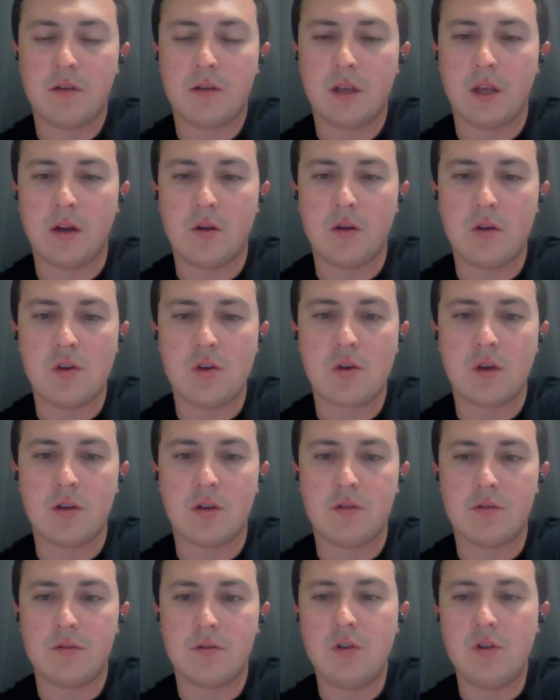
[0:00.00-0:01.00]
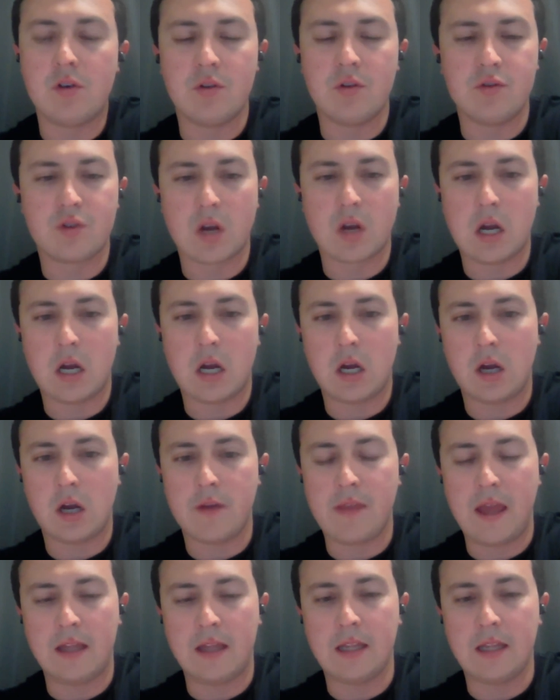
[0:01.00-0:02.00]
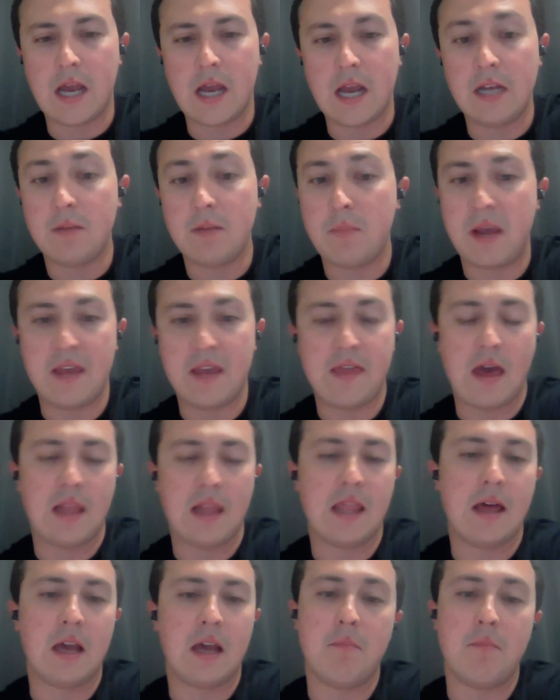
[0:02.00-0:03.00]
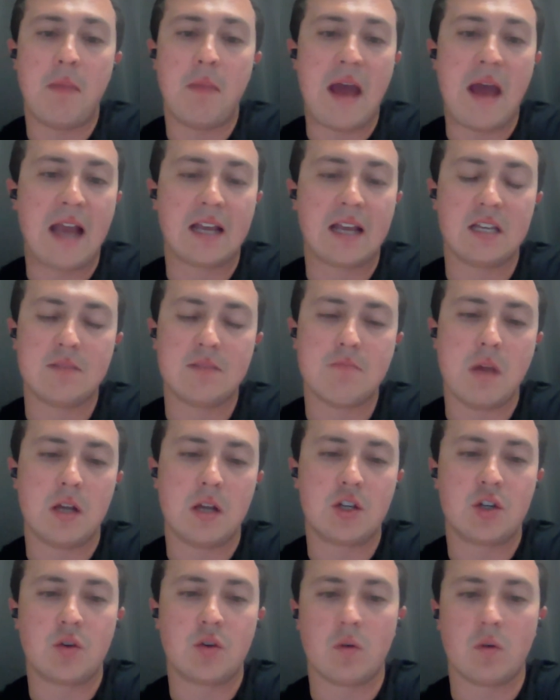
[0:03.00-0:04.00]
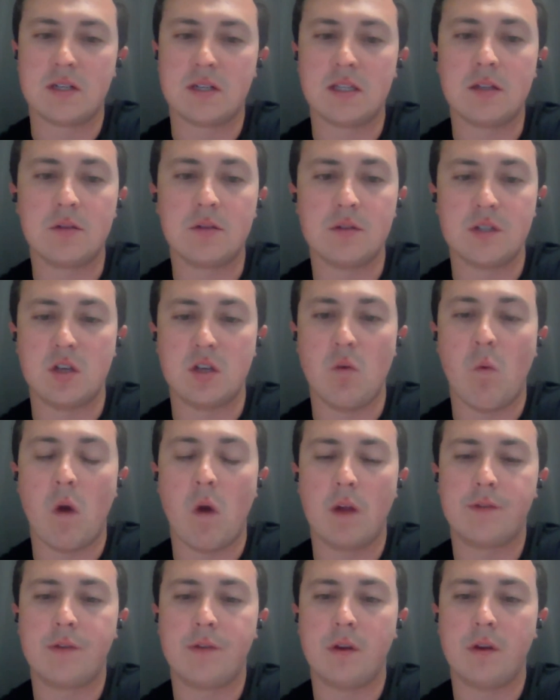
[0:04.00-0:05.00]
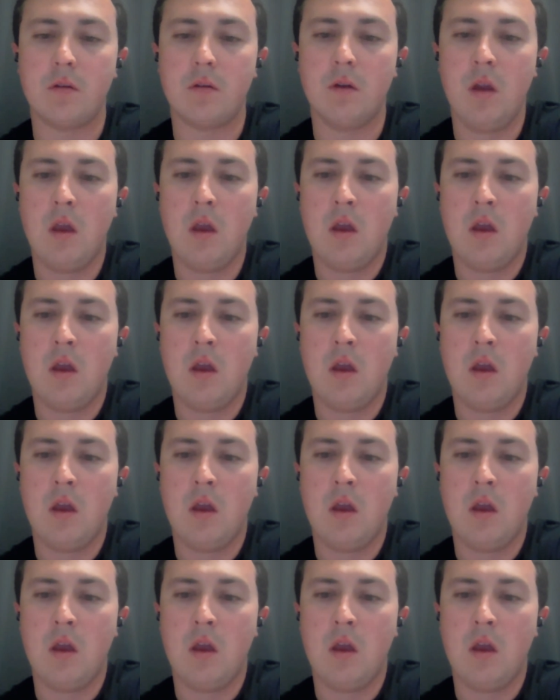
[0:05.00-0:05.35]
You can draw on that line, pay that line back as much or as little as you want to.